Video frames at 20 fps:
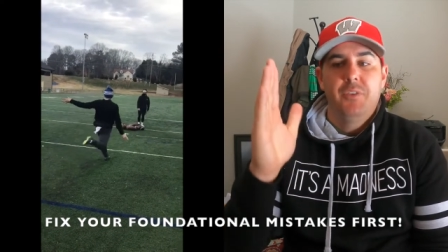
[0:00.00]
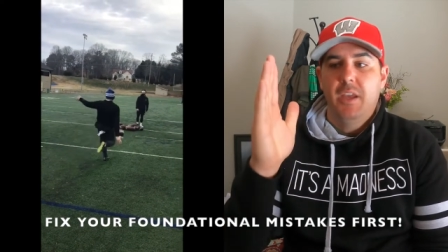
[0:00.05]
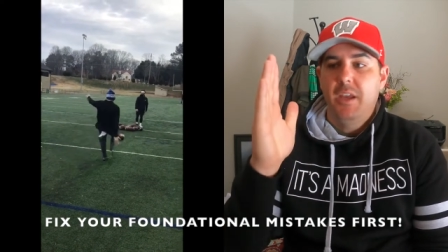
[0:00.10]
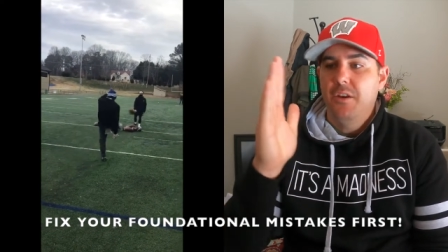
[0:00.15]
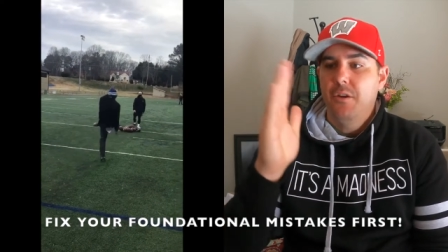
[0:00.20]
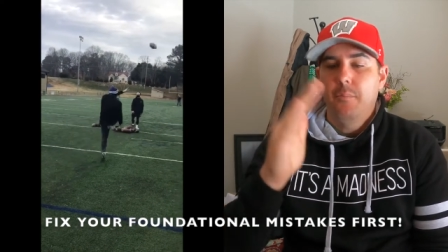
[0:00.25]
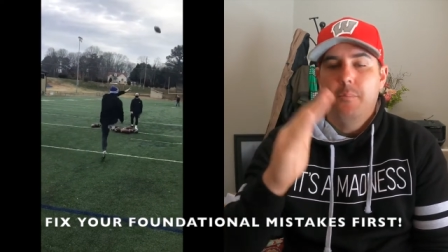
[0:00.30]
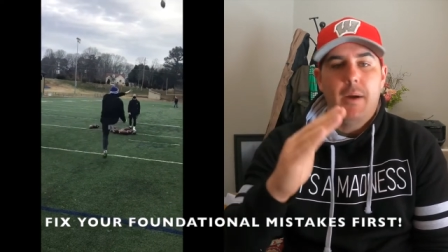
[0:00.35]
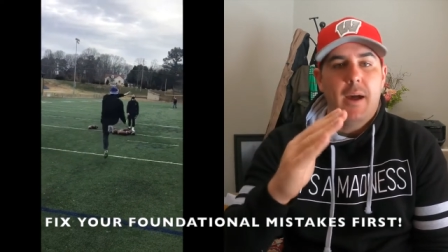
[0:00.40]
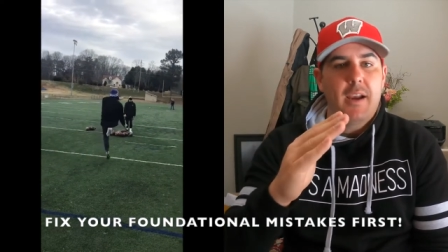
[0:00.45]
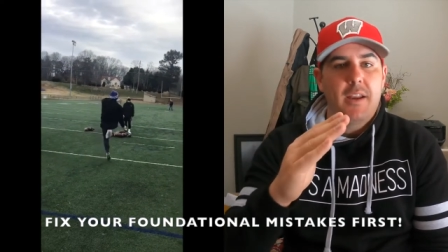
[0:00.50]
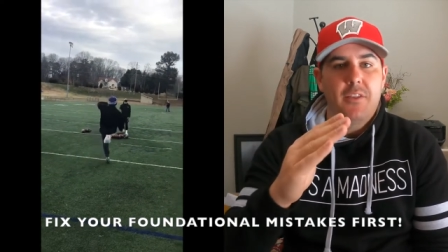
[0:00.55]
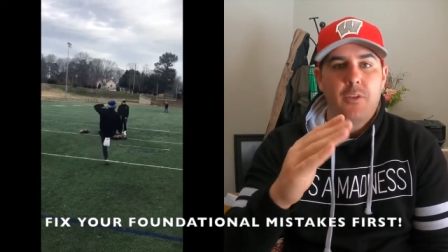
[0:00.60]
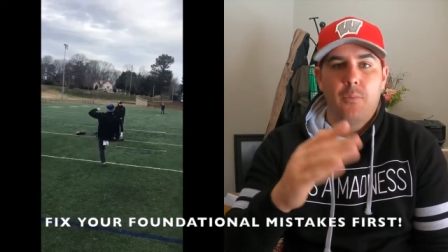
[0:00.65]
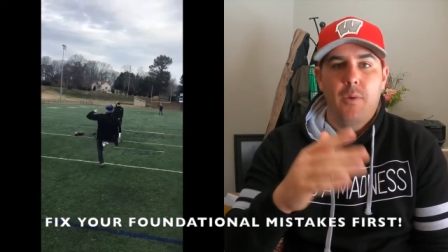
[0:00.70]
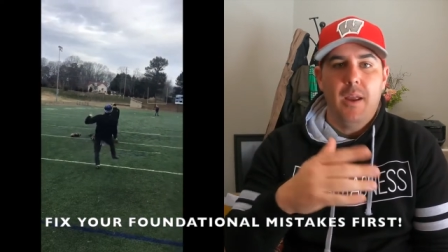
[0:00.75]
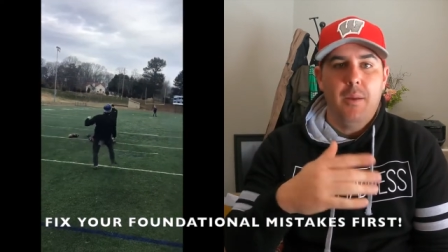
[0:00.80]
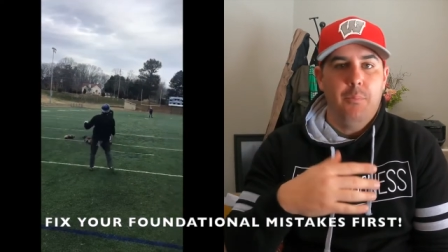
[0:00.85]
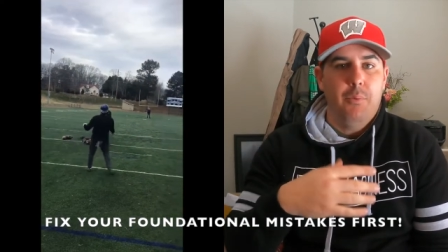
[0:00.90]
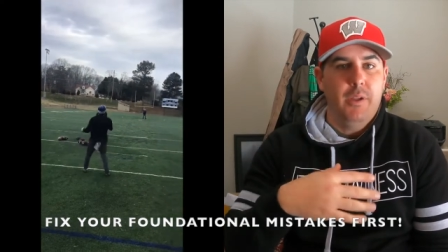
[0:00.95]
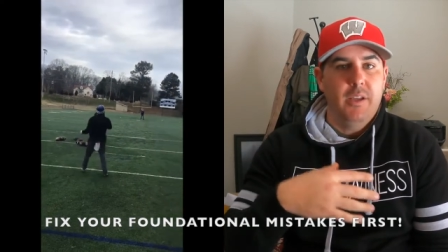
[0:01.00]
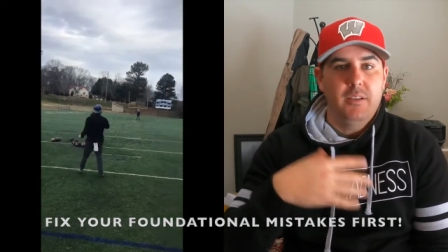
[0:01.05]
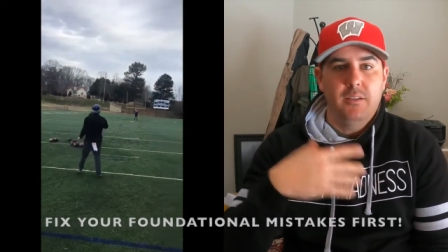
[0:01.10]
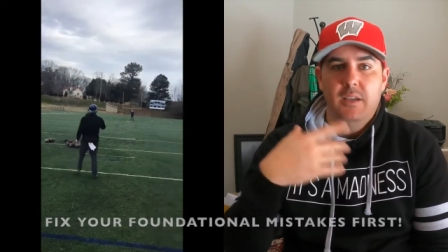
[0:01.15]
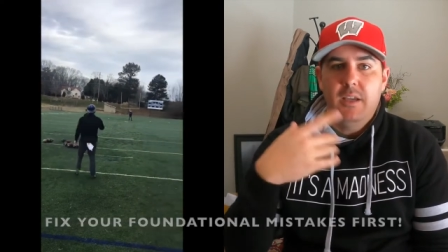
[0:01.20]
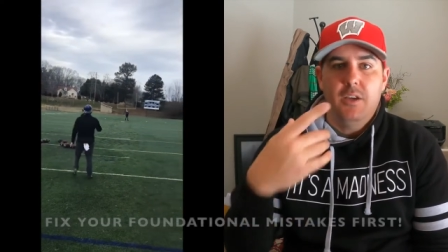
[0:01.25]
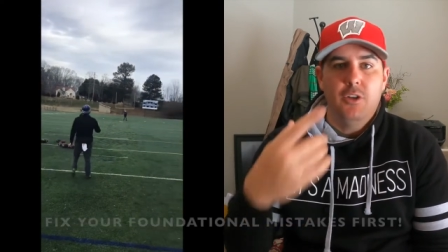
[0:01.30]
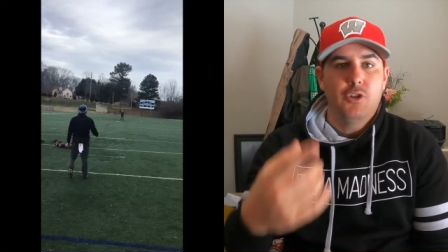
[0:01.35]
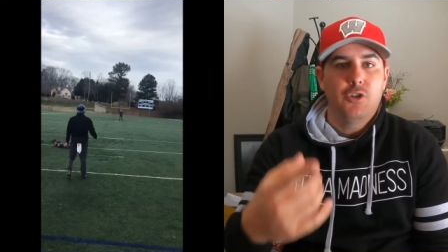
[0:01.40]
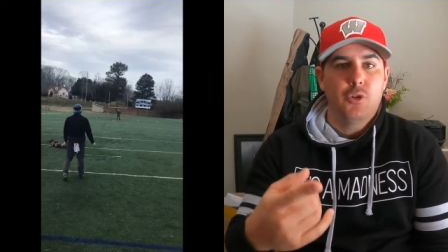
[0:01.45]
Get your body in the right place.
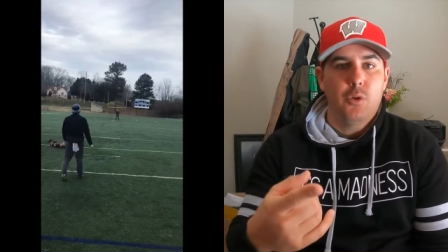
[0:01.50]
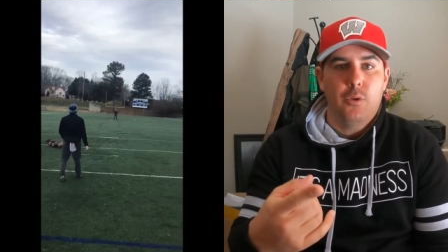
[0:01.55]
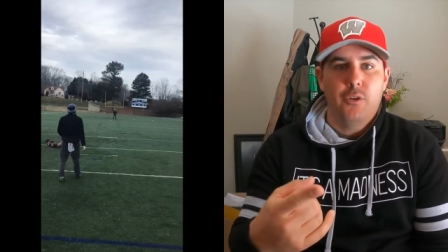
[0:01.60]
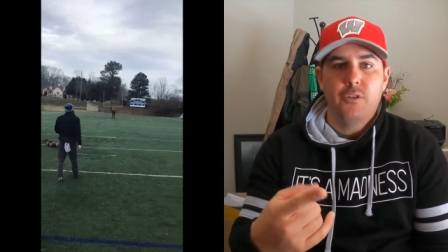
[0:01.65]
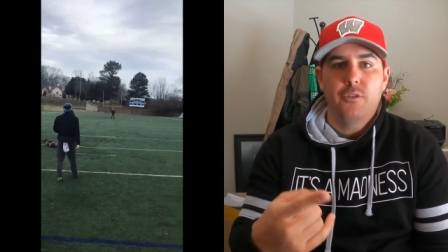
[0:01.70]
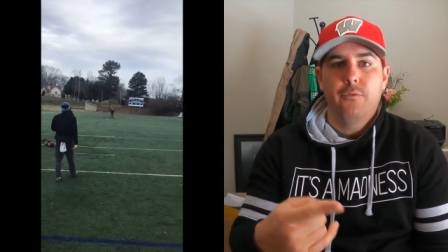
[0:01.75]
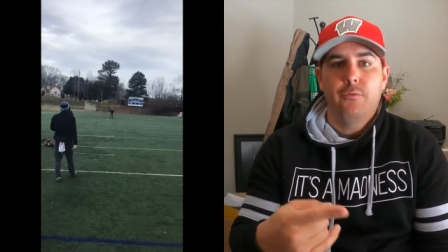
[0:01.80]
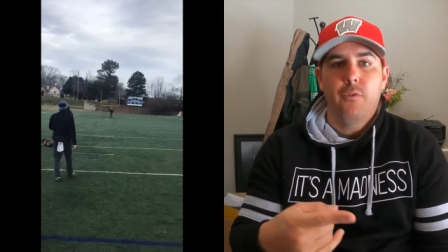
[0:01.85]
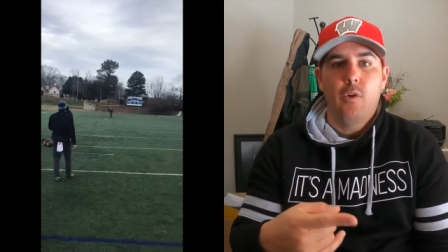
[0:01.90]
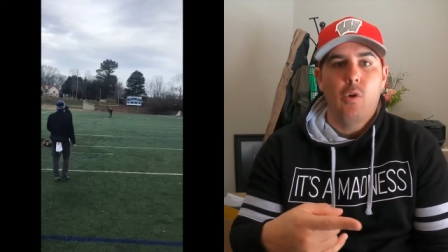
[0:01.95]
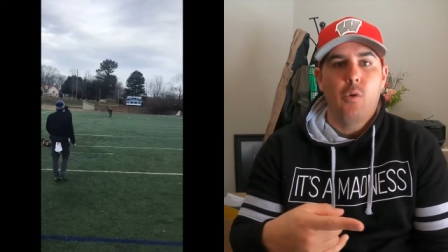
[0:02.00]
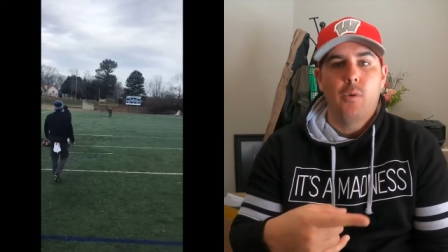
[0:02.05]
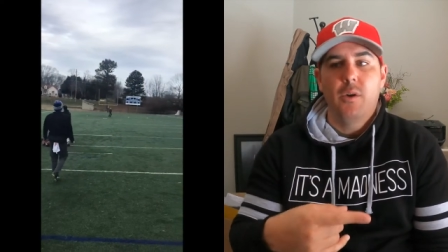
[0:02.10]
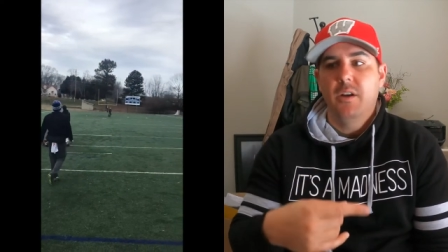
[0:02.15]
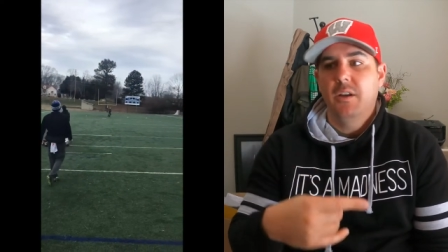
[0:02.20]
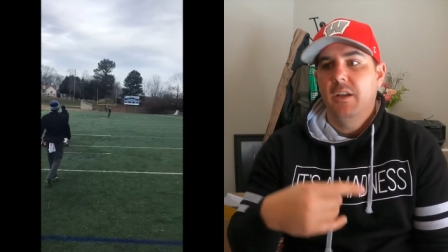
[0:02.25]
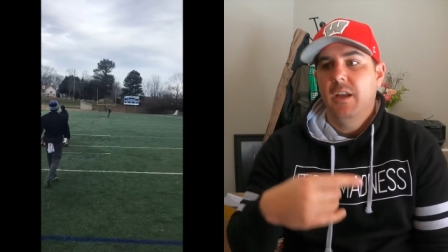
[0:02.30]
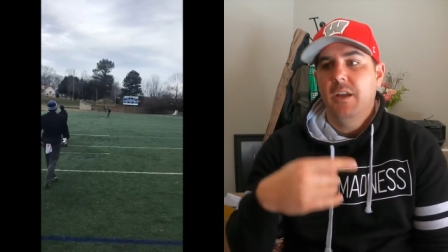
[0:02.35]
Get your shoulders forward.